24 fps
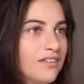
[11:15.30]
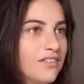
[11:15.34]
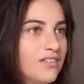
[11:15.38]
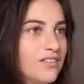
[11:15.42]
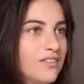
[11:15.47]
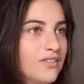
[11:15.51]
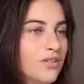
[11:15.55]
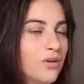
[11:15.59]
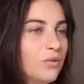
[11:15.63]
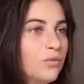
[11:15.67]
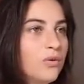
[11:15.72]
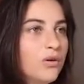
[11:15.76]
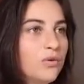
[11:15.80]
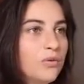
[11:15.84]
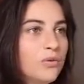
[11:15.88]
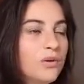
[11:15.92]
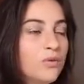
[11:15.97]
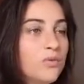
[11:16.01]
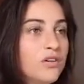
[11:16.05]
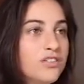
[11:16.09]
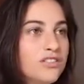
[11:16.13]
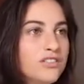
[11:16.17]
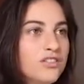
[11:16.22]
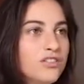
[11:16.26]
So what
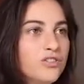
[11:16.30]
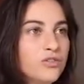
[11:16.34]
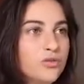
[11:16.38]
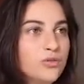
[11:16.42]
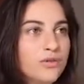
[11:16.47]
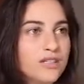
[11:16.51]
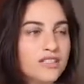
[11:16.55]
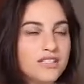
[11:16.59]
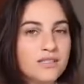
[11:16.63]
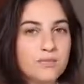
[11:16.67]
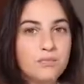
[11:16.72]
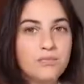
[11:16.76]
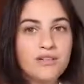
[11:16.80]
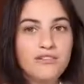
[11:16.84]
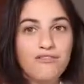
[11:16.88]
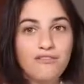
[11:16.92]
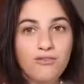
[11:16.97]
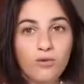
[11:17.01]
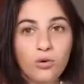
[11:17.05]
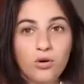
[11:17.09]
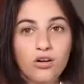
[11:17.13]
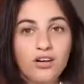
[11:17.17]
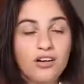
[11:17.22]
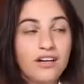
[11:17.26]
we want to do is
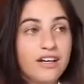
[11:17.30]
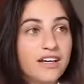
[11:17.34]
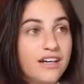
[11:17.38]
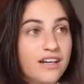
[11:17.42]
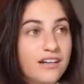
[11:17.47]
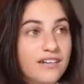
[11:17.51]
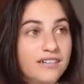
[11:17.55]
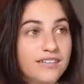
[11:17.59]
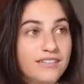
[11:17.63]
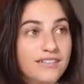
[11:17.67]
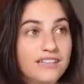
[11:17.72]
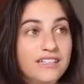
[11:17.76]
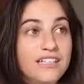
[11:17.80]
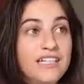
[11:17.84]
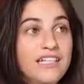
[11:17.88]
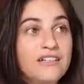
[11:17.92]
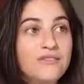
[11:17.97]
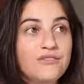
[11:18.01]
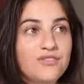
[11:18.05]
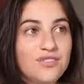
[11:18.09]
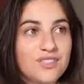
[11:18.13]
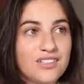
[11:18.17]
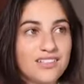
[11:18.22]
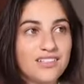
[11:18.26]
before it
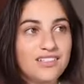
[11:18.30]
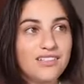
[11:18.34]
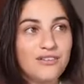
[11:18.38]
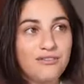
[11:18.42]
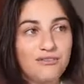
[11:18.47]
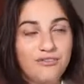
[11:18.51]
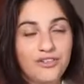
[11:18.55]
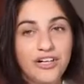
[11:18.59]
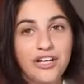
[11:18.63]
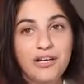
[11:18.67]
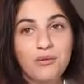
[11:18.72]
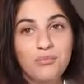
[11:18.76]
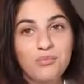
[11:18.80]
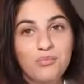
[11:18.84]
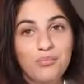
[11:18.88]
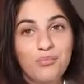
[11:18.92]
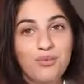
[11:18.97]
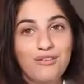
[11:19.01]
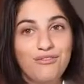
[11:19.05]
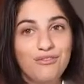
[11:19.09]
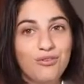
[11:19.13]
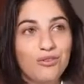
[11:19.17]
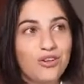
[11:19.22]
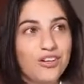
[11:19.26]
leaves the frame,
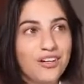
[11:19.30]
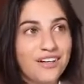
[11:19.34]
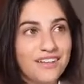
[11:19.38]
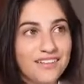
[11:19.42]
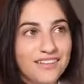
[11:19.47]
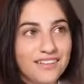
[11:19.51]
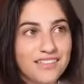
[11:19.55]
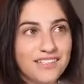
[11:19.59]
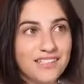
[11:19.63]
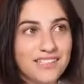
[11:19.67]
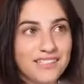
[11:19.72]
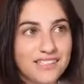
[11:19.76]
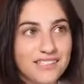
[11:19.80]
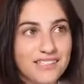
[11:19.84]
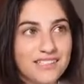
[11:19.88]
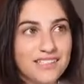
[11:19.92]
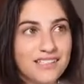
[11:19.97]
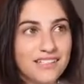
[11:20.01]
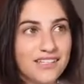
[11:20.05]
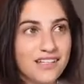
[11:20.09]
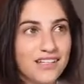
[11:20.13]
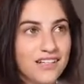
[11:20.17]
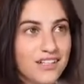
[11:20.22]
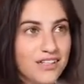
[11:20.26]
before it does
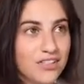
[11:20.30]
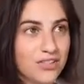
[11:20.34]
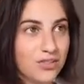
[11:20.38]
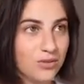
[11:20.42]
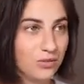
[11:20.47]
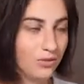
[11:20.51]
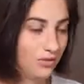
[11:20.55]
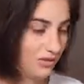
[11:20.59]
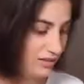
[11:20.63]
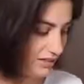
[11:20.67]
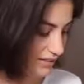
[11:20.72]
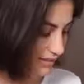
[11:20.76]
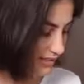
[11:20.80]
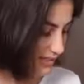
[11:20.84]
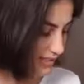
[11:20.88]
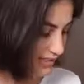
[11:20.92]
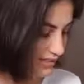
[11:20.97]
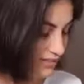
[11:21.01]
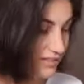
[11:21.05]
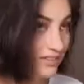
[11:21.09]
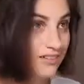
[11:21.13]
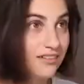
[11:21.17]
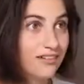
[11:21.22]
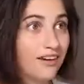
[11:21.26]
this, so
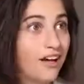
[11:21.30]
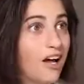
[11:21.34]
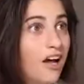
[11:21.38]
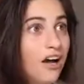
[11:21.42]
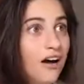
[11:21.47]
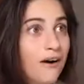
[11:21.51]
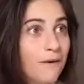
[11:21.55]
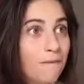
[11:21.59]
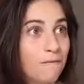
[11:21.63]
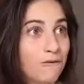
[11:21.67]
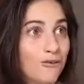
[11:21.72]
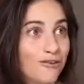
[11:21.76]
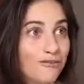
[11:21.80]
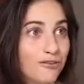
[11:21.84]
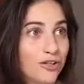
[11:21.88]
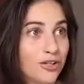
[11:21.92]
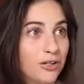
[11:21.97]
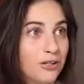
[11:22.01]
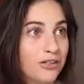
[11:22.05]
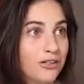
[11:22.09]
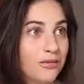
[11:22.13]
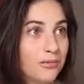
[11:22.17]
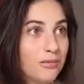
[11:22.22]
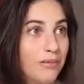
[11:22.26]
let's
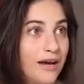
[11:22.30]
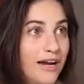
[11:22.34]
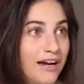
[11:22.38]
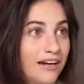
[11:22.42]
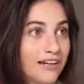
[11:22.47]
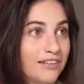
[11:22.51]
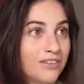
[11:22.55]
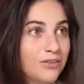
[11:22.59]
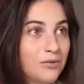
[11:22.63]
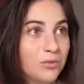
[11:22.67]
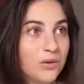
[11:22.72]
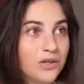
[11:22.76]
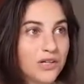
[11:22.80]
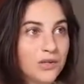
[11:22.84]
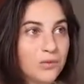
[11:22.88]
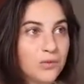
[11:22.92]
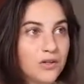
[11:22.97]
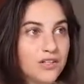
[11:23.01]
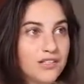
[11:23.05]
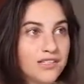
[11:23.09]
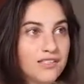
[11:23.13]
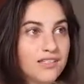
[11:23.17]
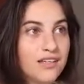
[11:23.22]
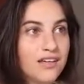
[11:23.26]
revert it back to where it
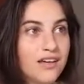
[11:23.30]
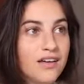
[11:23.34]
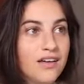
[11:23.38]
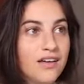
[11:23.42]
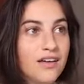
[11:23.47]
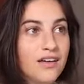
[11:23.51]
was.